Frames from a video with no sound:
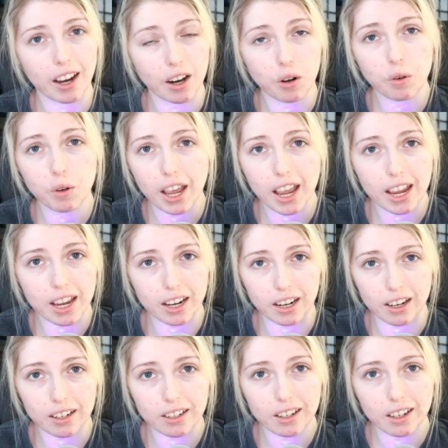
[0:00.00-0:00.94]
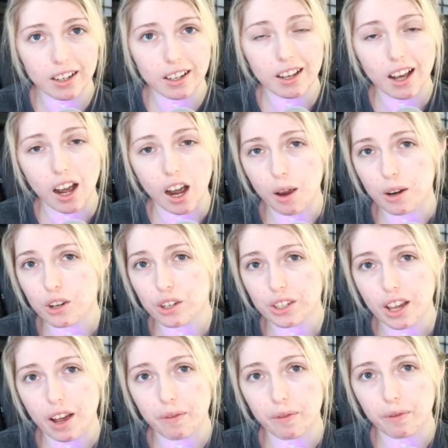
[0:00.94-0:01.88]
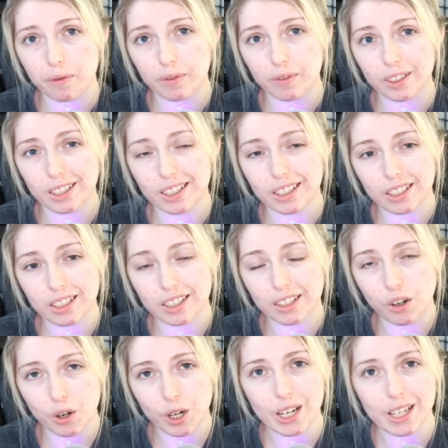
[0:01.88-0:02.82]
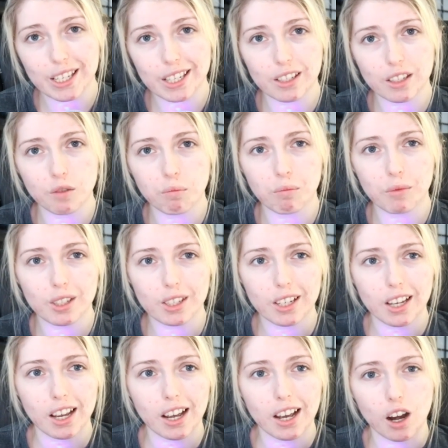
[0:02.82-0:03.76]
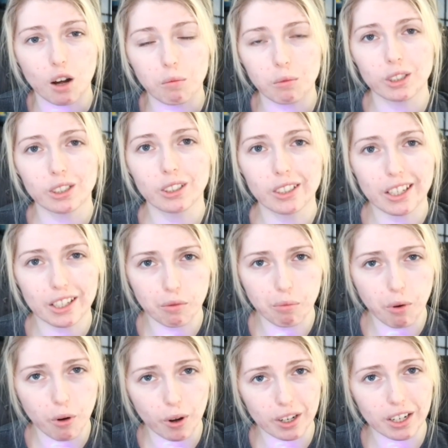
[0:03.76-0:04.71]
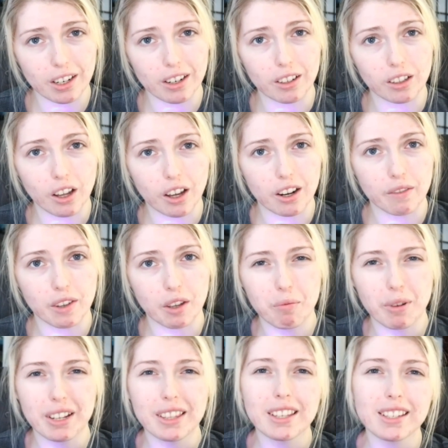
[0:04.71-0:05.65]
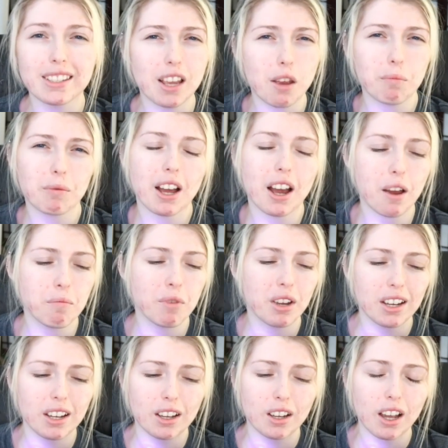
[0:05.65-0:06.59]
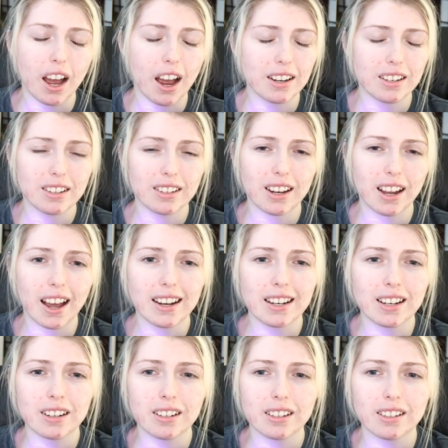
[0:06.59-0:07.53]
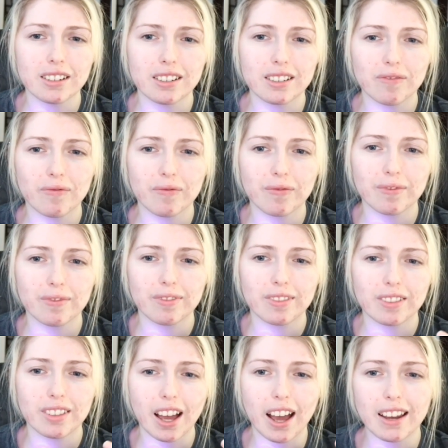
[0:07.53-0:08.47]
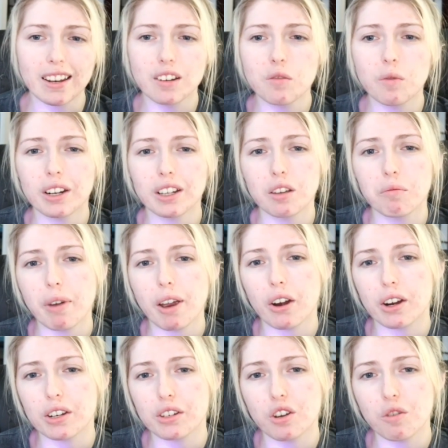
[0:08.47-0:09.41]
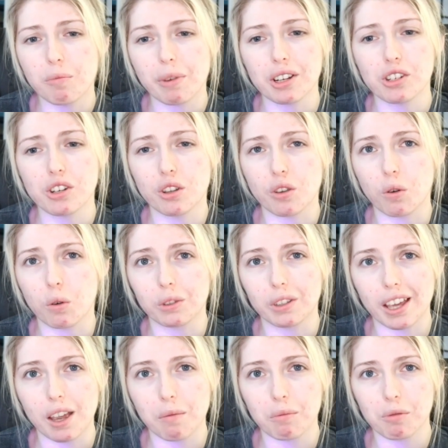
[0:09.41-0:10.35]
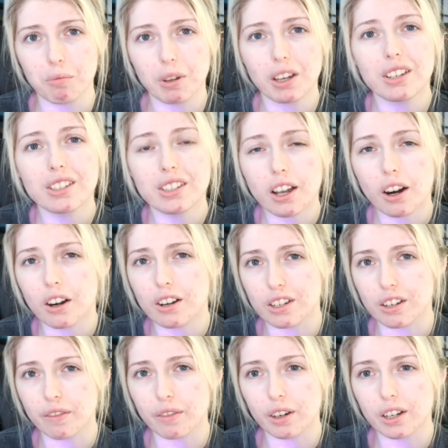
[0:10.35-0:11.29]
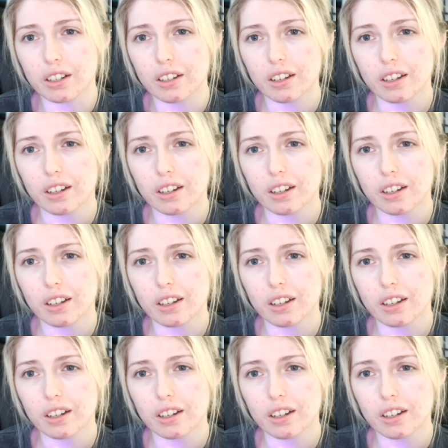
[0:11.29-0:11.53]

I don't hate it. I just have criticisms. I'm a little disappointed in a lot of it, but at the same time, I didn't want to compare it too much to the old games because they are different.